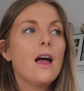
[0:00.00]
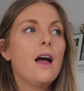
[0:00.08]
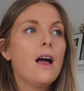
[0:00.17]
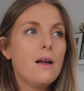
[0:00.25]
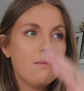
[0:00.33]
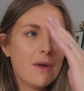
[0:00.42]

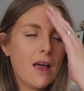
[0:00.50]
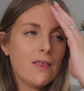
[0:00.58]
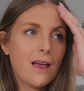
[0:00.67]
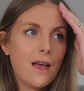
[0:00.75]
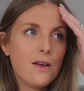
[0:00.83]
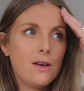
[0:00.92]
Um,
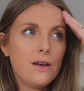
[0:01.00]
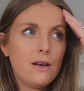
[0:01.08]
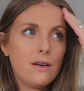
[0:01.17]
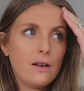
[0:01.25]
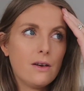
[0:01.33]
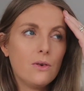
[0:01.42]
and
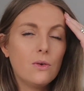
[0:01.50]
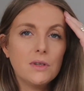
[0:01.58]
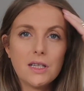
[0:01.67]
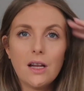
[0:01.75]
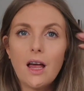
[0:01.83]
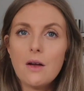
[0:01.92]
then
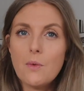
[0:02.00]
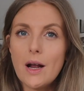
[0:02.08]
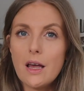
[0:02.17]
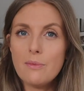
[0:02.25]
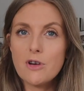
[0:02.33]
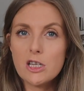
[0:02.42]
also like
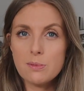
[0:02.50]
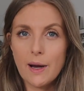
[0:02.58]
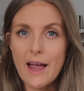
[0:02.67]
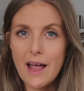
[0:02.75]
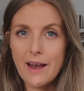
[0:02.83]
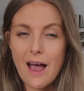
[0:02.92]
when I brush my
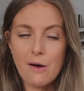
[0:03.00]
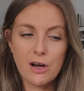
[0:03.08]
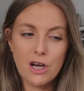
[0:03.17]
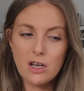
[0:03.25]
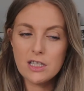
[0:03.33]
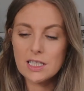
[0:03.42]
hair now, I
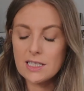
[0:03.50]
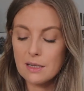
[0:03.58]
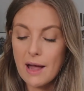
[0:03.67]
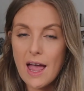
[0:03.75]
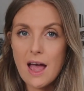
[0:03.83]
notice that my